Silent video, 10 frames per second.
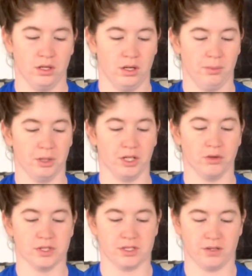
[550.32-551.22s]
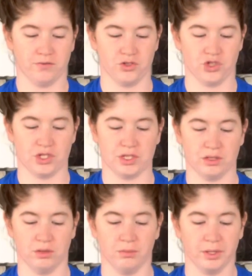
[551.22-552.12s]
I'm gonna go inside for just a
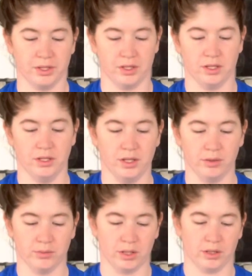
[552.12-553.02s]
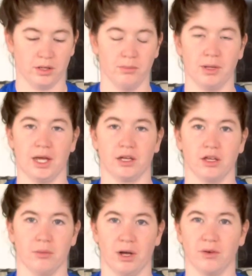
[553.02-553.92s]
little bit, and then when I come back
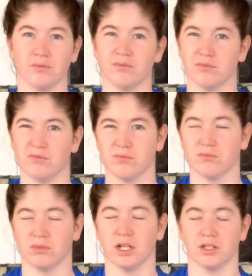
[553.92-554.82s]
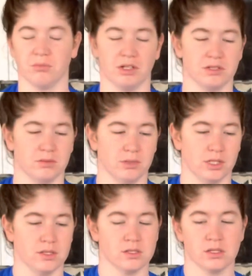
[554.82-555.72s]
in probably about 10
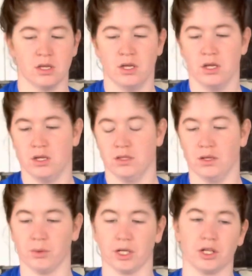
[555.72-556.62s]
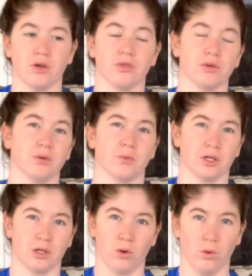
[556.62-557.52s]
minutes, then we're gonna go through and we're
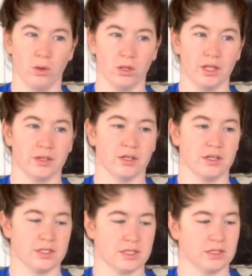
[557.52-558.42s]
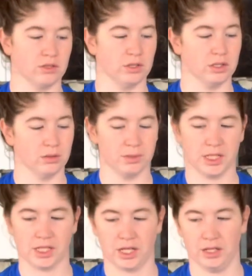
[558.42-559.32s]
gonna oil it, because it's still a little
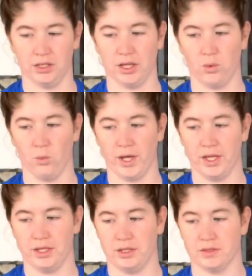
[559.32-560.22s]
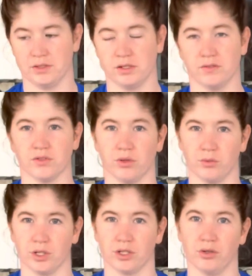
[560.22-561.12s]
bit kind of like wet and stuff, so I
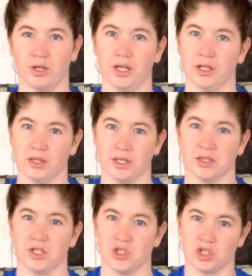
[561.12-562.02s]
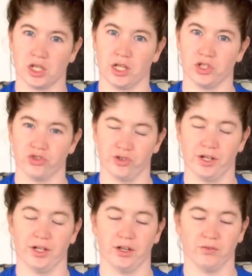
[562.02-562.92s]
want to go ahead and let that just kind of
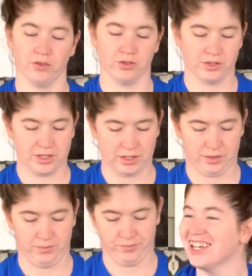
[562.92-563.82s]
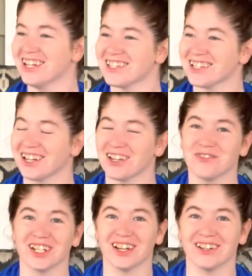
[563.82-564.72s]
dry out for a second. So now I've
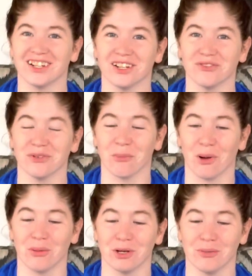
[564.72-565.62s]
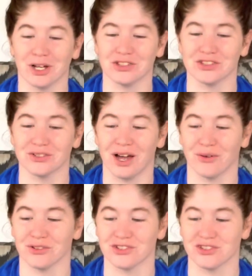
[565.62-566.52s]
been out here for probably about 2
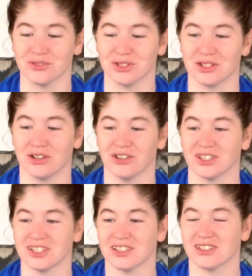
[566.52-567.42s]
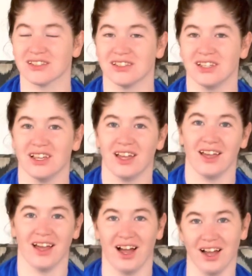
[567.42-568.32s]
hours doing all this.
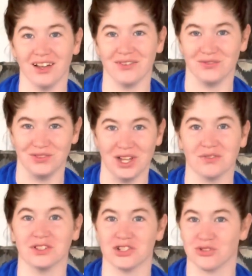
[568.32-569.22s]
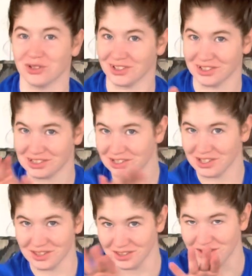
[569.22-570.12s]
I have definitely shortened
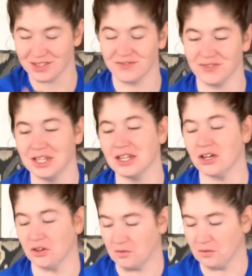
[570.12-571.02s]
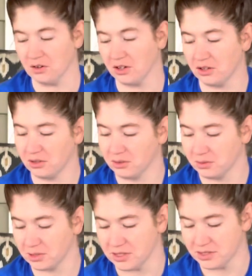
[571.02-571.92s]
this video for y'all,
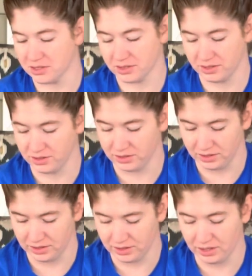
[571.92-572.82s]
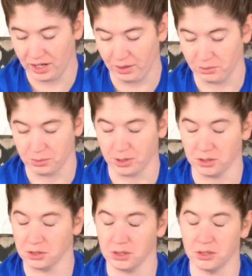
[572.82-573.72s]
because I would
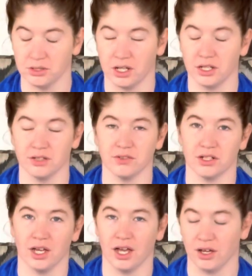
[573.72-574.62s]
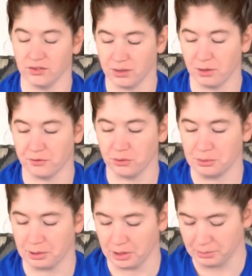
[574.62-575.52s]
probably not even have, like, my phone
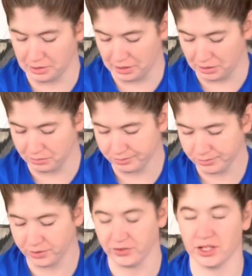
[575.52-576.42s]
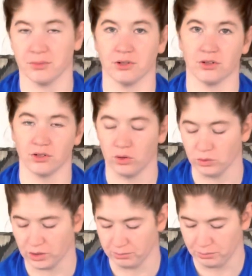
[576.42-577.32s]
would probably be dead if I kept it on the whole
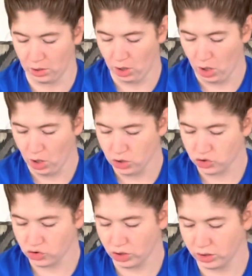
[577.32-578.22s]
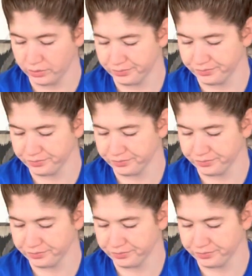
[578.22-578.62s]
time. So